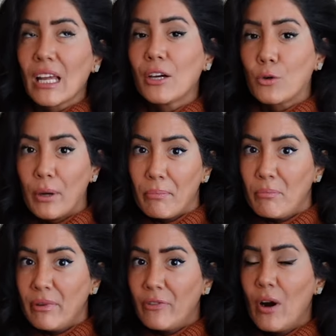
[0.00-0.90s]

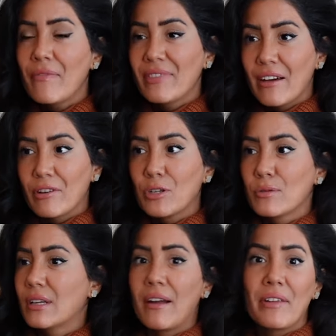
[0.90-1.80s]
equipment before. I've never
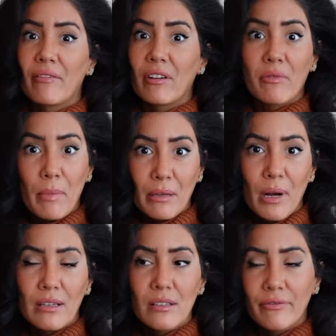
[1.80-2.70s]
used it. I've never even made
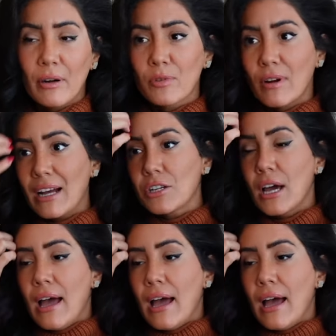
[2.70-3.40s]
pasta from scratch.